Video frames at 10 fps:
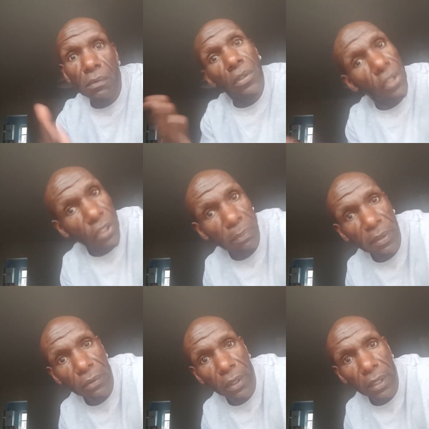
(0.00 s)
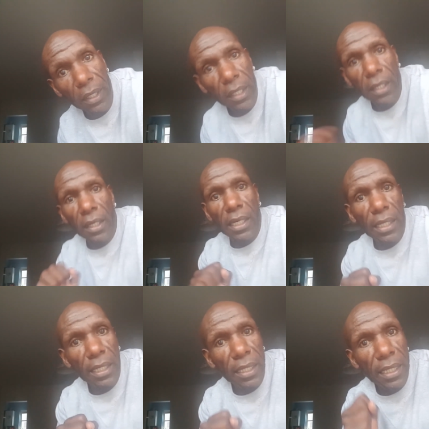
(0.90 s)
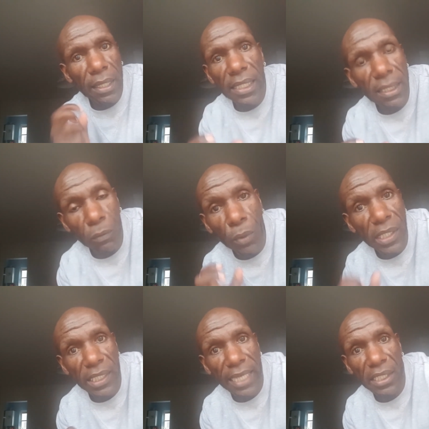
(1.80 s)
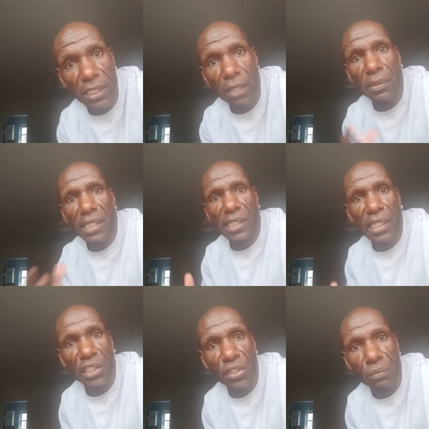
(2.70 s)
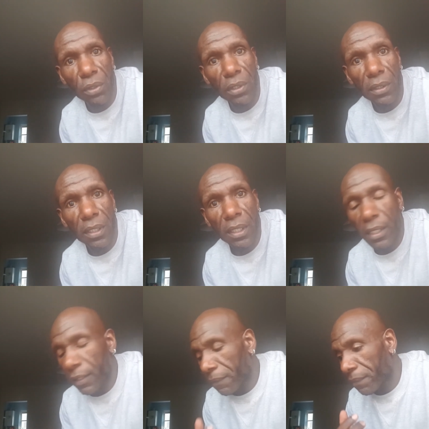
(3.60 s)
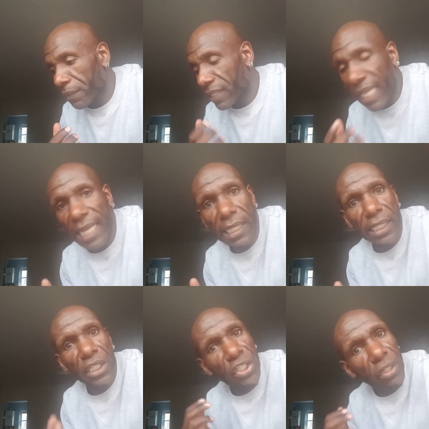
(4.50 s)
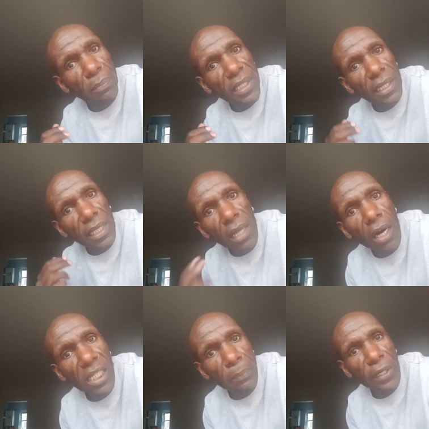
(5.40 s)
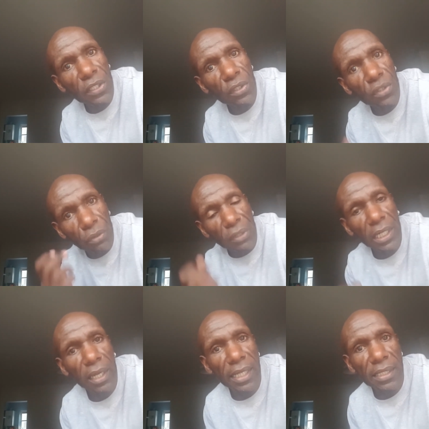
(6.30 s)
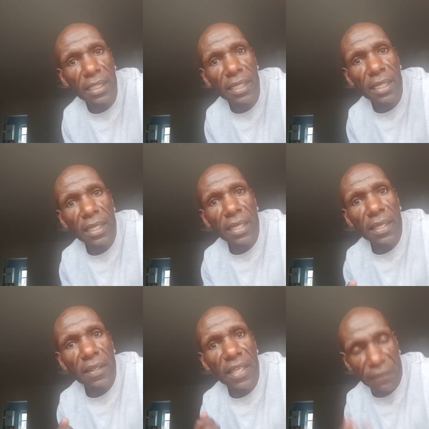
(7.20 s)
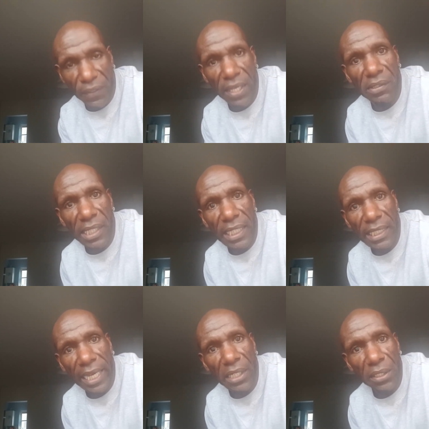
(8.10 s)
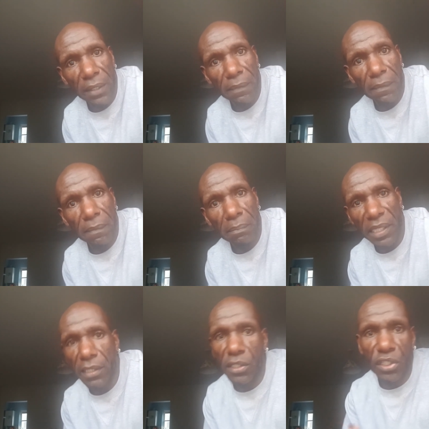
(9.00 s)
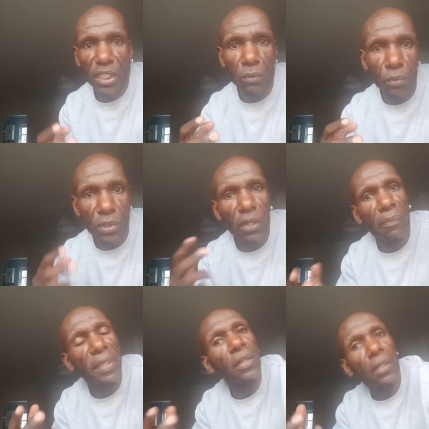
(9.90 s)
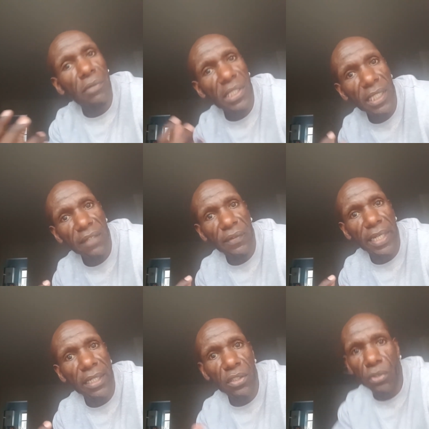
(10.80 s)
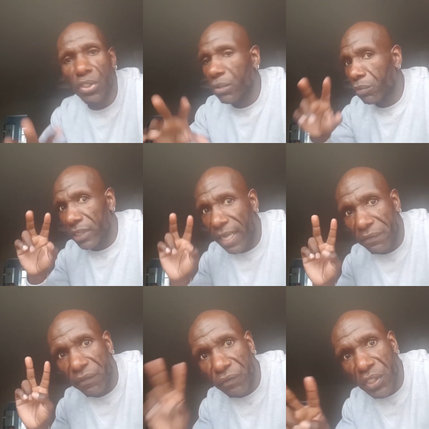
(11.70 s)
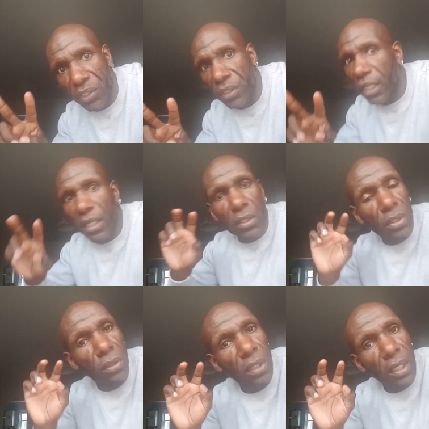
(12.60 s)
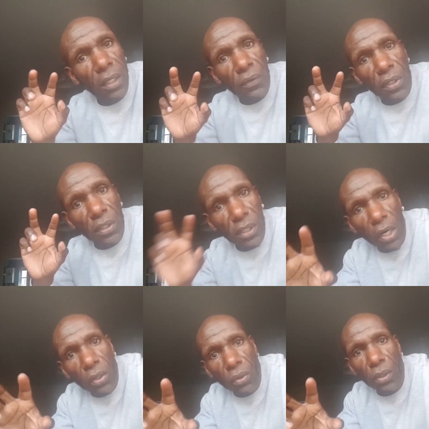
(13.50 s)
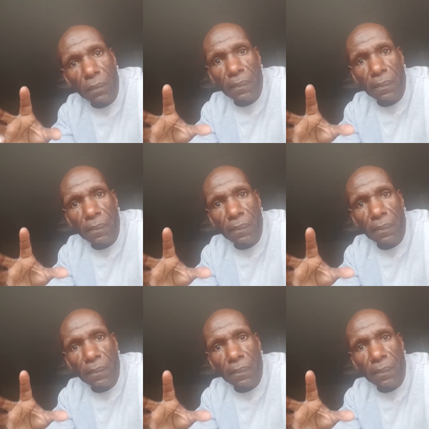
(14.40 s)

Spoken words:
She could be wrong. Worst case scenario, let's say she's wrong. Sadly, she'll be the last person to realize if there's any danger, because she would not have been on the receiving end, so she wouldn't have the vision to know